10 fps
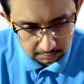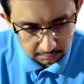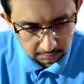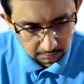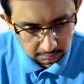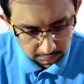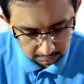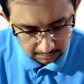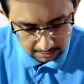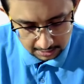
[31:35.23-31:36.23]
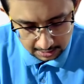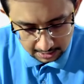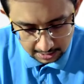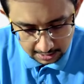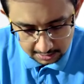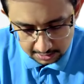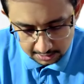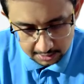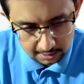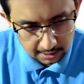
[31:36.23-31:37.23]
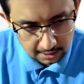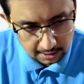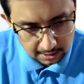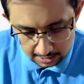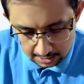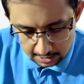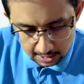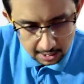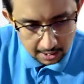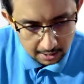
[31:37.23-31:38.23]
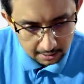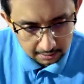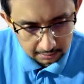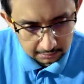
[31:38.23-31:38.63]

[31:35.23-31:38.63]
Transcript: uh, agentic AI